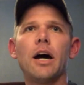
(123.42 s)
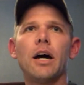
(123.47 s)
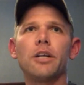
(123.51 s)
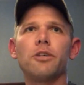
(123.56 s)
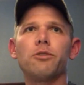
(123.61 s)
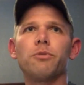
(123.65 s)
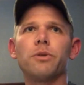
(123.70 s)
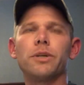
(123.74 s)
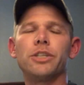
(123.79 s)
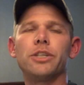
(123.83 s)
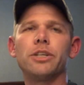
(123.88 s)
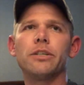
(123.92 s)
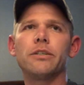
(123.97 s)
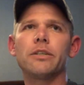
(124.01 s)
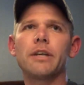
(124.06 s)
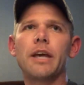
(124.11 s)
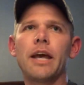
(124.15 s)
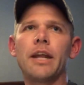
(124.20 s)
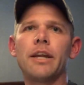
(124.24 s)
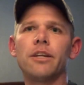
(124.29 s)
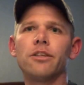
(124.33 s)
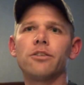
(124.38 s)
twitches,
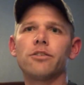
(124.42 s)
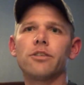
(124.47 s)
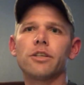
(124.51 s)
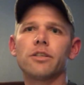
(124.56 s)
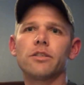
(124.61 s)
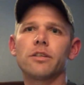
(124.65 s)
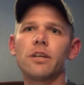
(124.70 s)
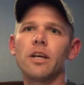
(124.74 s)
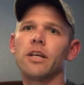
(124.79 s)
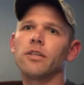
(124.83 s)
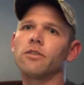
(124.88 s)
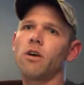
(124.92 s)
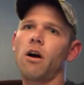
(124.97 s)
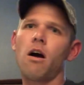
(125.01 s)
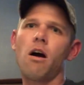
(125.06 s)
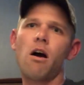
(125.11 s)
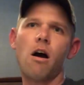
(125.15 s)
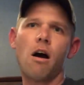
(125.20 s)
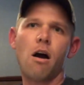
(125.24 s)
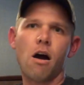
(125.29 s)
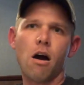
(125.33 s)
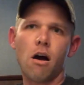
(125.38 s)
and it's
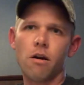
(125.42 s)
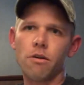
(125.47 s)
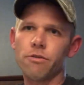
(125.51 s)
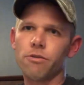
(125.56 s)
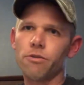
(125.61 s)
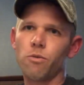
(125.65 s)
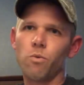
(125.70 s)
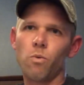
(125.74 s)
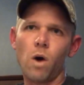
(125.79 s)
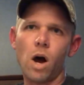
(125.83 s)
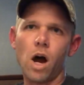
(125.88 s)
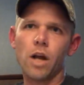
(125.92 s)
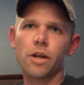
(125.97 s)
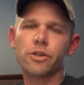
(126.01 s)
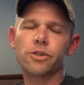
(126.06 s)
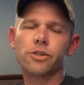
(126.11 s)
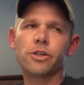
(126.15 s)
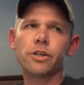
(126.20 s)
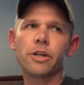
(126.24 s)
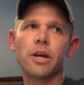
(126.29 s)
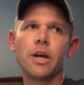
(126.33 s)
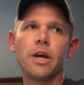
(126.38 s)
hard to
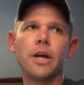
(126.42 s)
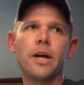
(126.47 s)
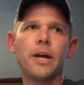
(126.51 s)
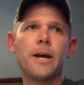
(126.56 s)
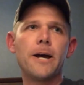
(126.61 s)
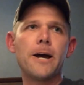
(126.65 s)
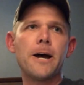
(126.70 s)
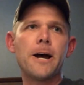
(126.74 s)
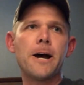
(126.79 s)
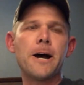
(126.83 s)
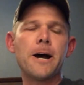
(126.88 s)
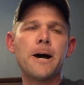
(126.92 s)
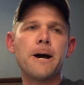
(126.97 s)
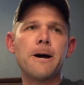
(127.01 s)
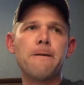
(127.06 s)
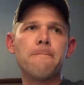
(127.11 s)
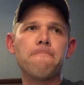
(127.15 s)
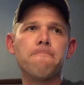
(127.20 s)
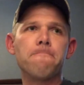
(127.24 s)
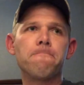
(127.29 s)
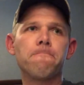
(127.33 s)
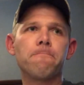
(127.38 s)
watch.
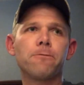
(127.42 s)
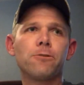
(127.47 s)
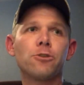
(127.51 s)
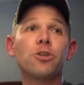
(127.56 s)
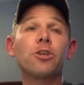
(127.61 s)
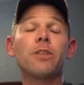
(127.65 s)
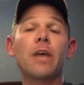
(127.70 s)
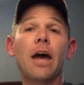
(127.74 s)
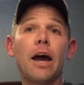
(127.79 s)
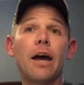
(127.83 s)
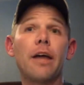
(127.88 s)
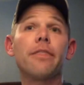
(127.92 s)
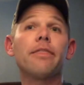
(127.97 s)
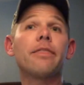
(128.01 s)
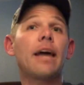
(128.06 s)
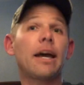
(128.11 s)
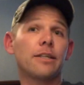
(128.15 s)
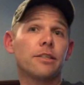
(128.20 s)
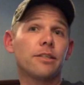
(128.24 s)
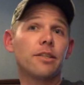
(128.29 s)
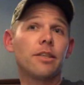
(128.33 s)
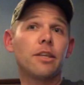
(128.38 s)
So
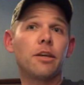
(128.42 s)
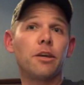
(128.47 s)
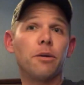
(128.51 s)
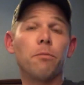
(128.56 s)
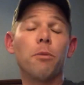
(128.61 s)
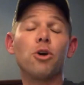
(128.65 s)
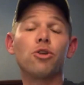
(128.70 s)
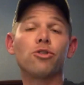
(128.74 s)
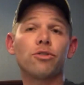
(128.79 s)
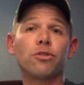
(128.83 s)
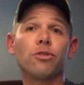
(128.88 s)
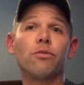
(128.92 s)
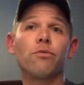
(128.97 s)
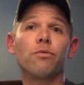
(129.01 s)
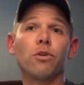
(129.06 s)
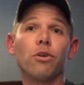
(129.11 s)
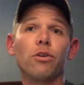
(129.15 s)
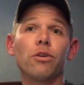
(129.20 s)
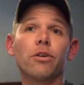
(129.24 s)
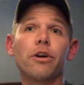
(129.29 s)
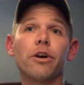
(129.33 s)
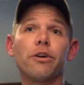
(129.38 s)
that's the emotional
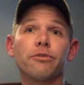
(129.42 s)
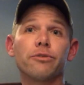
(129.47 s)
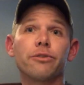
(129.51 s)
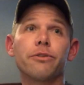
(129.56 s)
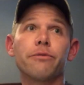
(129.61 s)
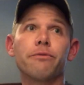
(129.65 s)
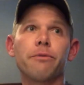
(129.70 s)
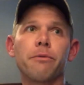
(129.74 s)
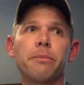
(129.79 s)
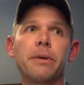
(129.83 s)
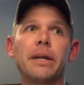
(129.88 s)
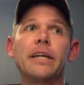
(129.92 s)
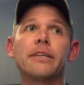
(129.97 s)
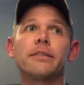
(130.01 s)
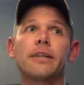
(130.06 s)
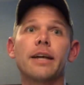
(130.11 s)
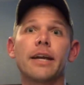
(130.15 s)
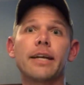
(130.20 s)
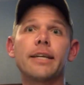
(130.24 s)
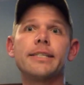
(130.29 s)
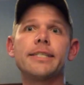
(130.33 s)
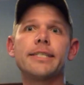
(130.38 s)
roller coaster for me, as
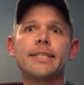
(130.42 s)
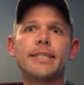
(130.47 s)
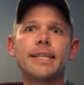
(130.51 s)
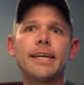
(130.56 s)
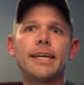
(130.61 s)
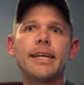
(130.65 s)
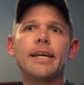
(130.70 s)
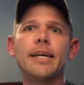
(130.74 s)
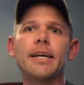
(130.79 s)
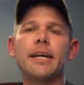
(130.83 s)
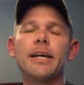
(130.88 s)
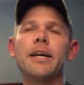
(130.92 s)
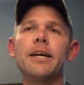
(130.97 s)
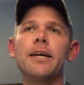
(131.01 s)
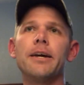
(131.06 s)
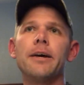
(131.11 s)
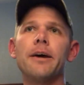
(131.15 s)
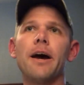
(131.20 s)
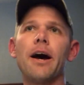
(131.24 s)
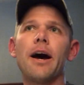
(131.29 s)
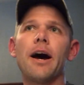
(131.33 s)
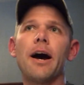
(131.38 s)
I can see.
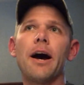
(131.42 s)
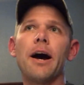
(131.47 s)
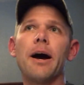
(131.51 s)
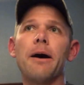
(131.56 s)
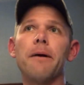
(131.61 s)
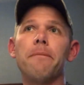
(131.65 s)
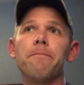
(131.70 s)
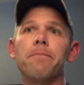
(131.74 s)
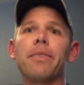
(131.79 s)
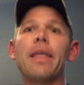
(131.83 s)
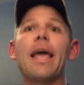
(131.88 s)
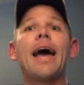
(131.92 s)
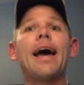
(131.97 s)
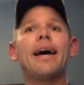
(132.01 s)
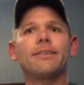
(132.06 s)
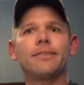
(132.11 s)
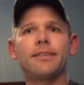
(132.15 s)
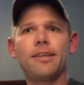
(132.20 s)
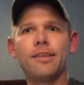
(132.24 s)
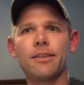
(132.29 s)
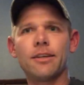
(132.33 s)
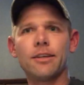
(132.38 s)

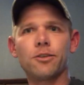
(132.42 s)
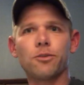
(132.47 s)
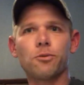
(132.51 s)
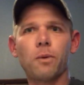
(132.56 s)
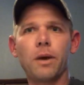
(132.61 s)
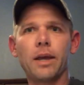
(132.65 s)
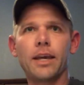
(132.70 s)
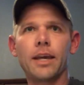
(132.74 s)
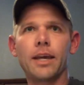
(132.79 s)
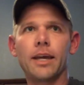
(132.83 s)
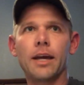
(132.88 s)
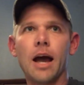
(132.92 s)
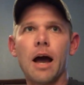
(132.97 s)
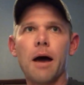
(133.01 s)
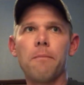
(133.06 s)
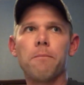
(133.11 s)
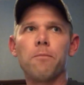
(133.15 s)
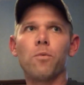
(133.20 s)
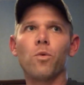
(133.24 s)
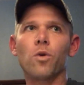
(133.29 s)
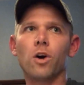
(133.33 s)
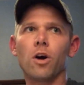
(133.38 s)
As Ethan's waking
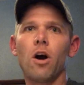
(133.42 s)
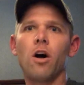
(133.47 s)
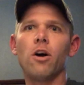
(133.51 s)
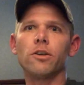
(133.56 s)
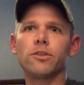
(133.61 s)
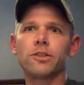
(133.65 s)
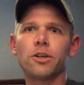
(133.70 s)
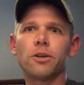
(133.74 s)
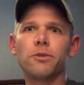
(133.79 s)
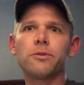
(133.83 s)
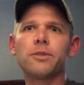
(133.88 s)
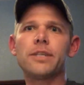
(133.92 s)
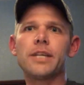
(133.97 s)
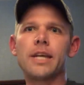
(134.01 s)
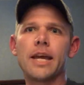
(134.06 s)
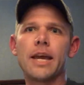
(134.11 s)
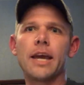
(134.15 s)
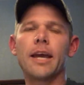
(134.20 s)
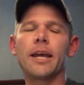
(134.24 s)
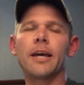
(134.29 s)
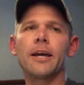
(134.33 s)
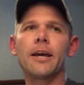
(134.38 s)
up, we're also
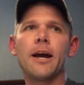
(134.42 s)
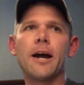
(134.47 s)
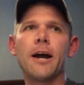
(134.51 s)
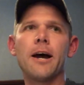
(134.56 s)
seeing,